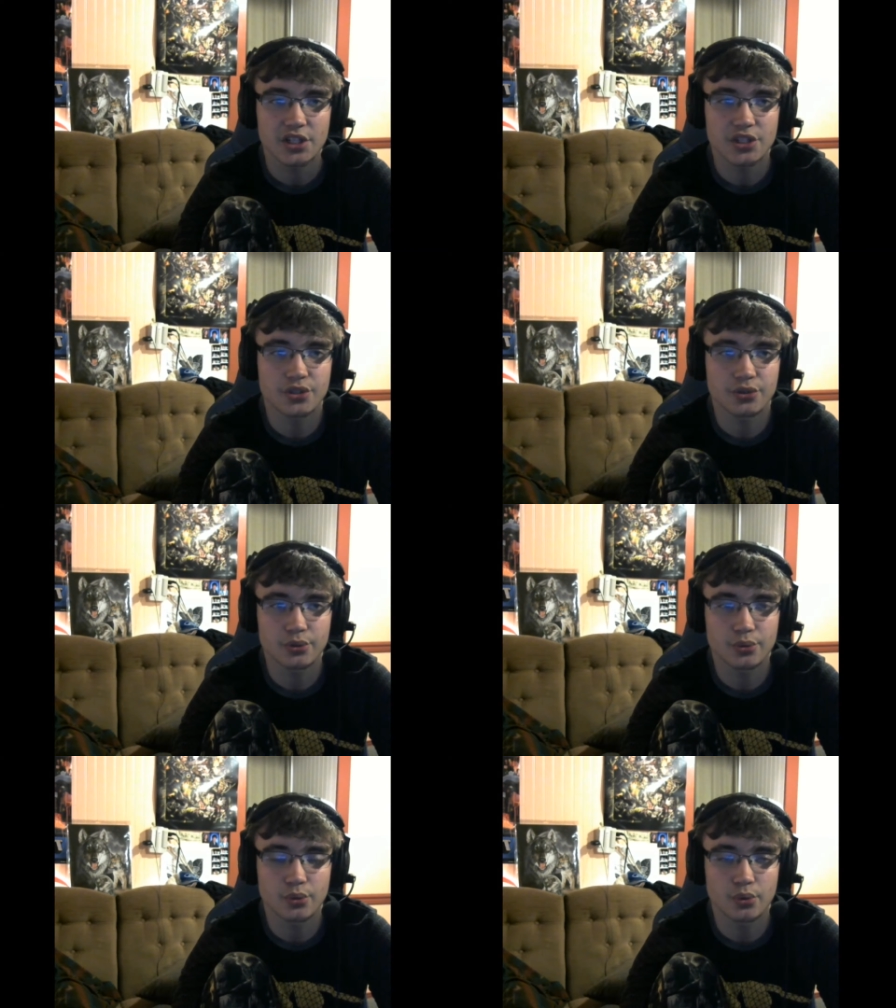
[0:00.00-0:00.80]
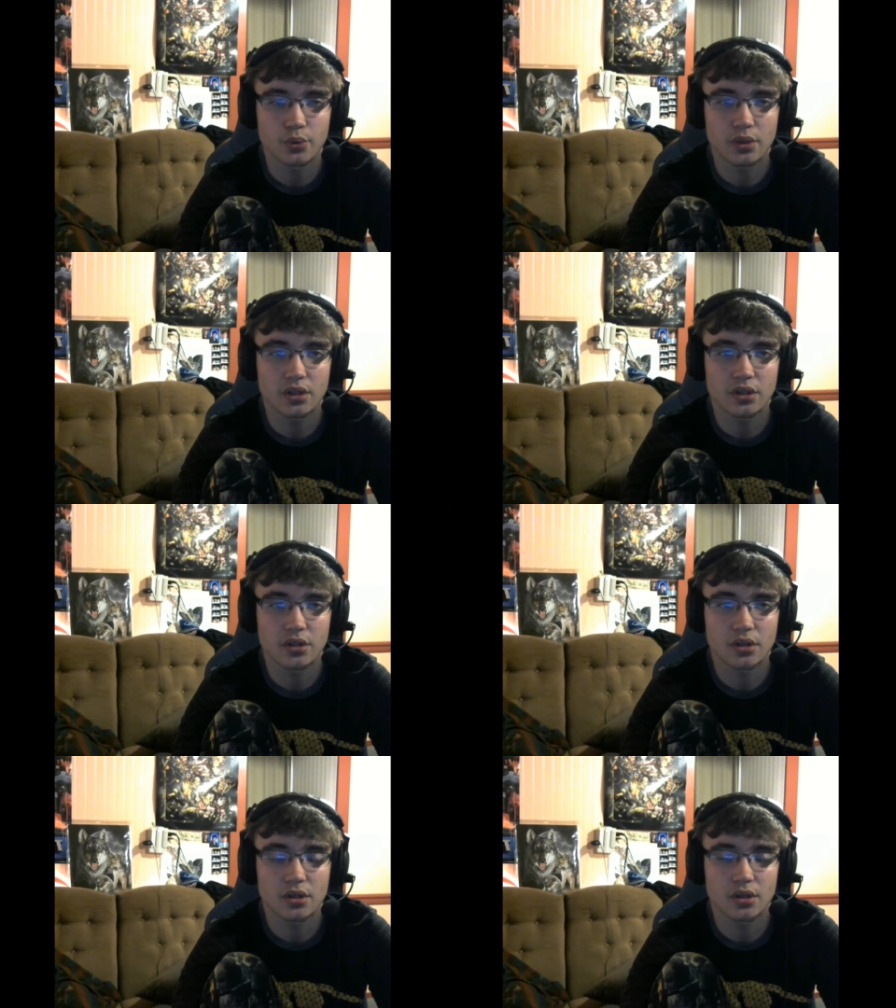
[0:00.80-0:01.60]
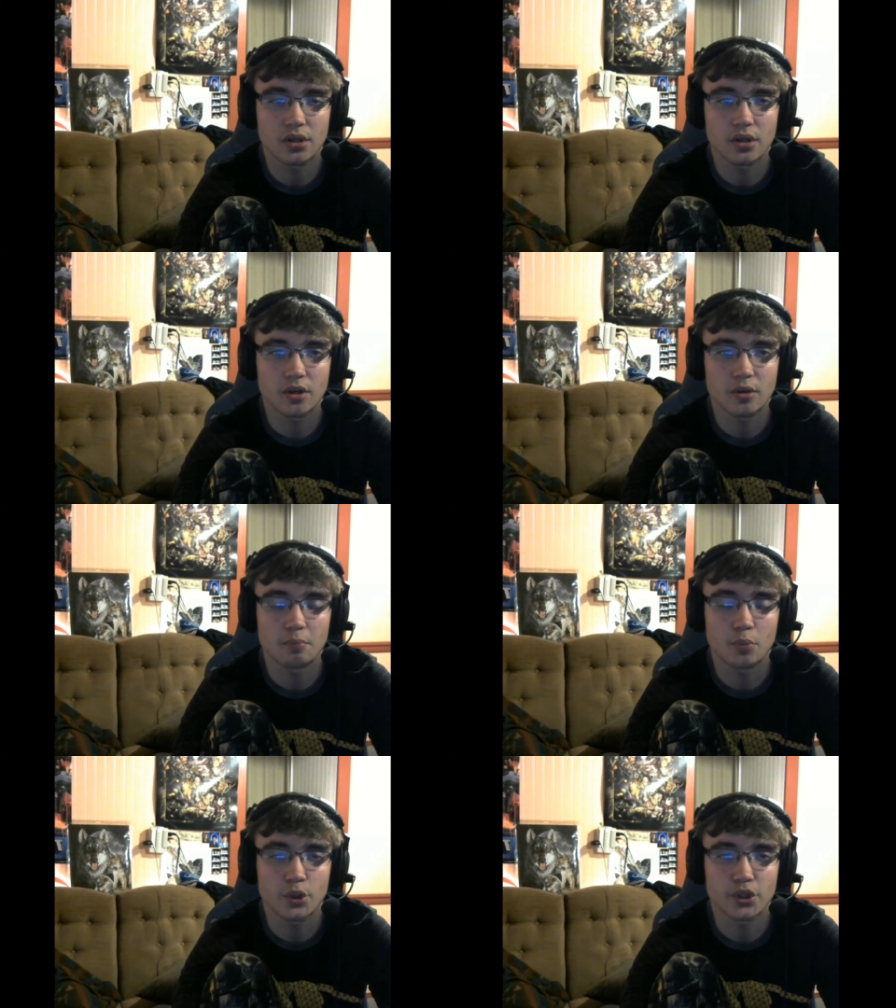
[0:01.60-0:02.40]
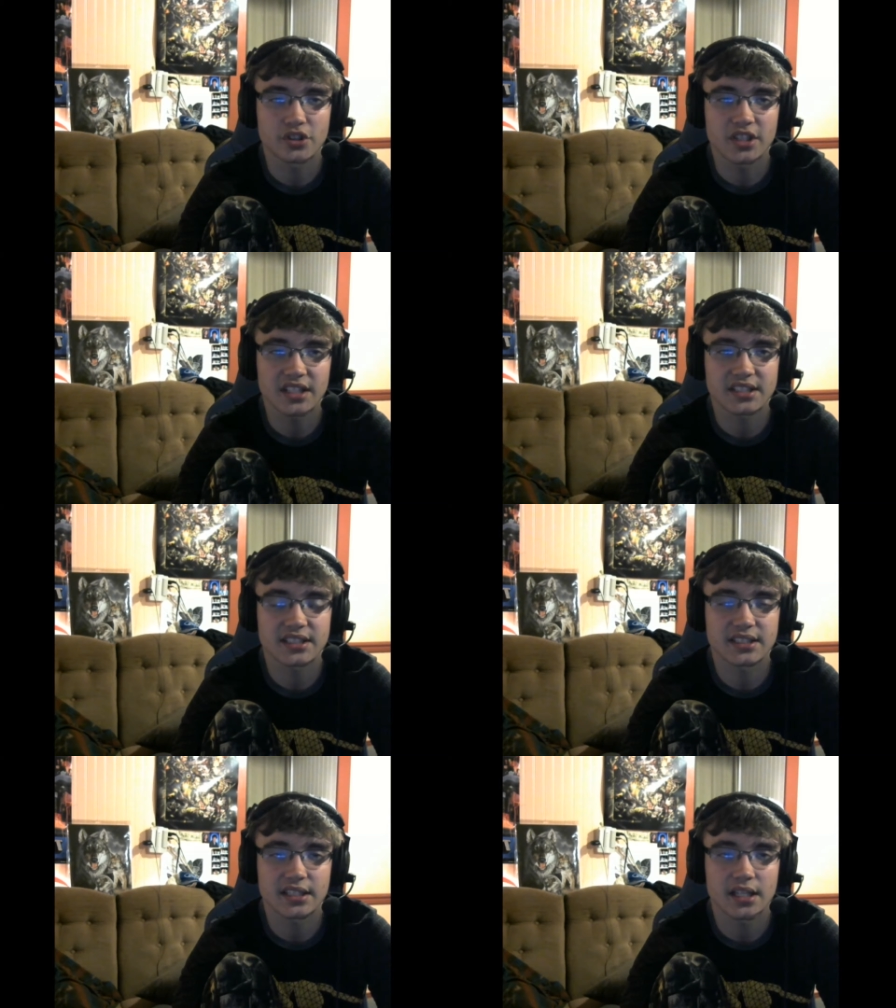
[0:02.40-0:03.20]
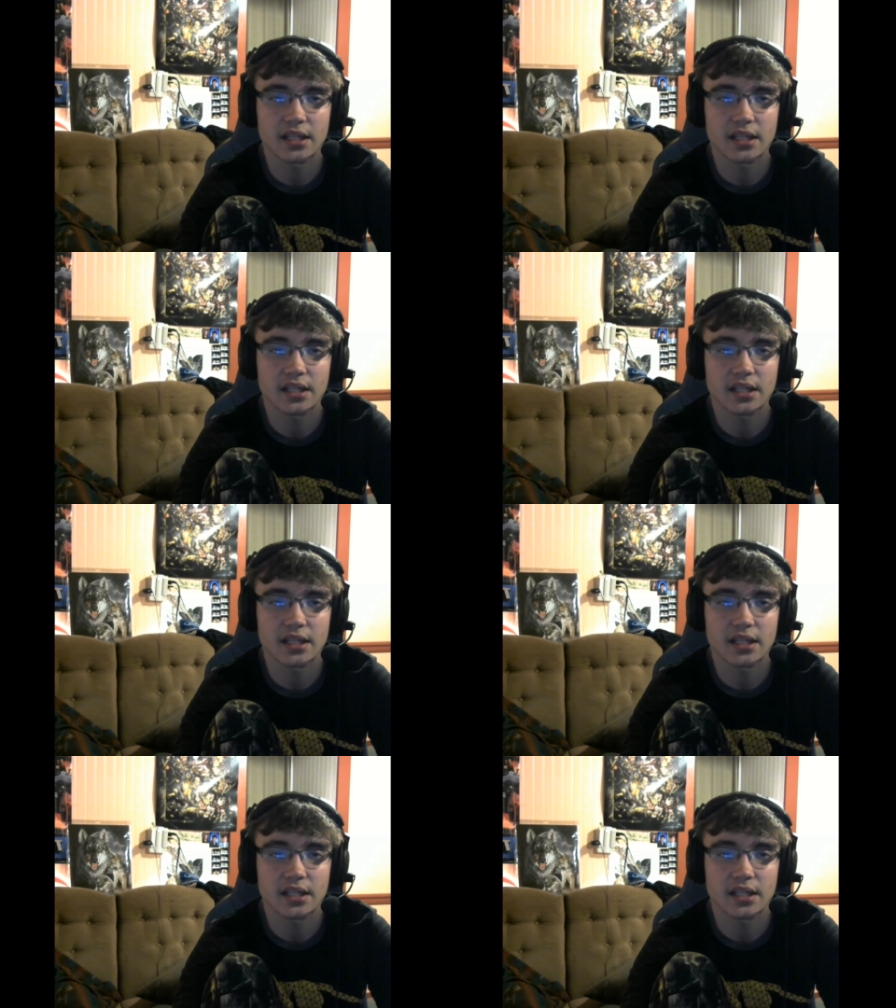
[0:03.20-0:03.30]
to more or less